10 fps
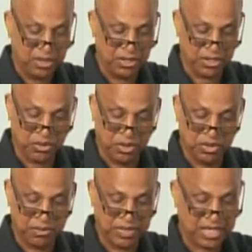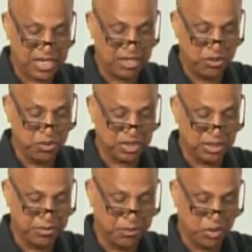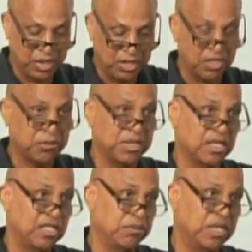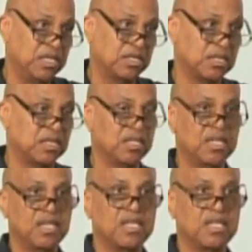on the grounds of the Carl Houston Memorial Hospital in Belize City.